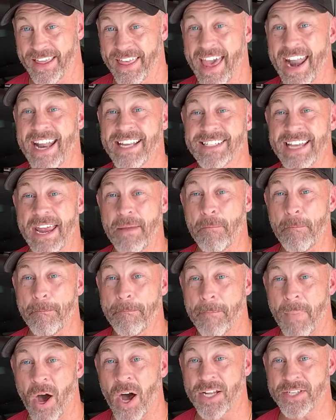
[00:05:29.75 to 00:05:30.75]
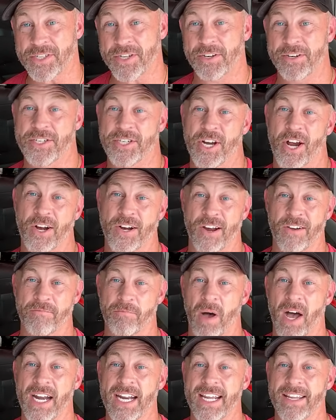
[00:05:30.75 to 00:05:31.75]
That is a monster chunk of
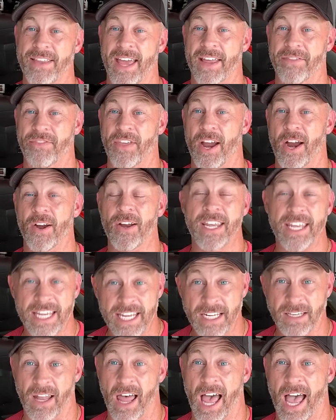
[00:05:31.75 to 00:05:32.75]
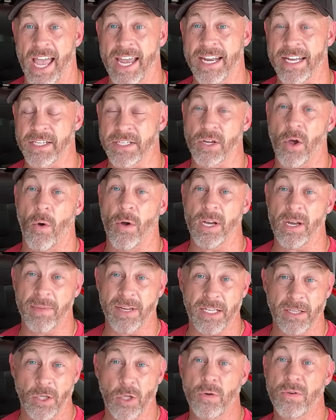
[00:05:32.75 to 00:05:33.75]
money that their E-line is going to
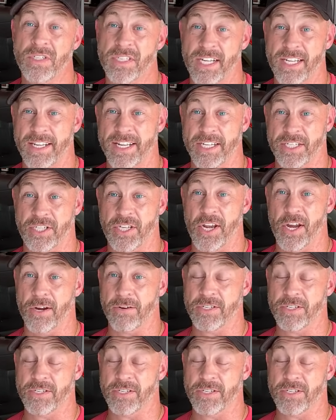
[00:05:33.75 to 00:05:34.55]
be losing this year.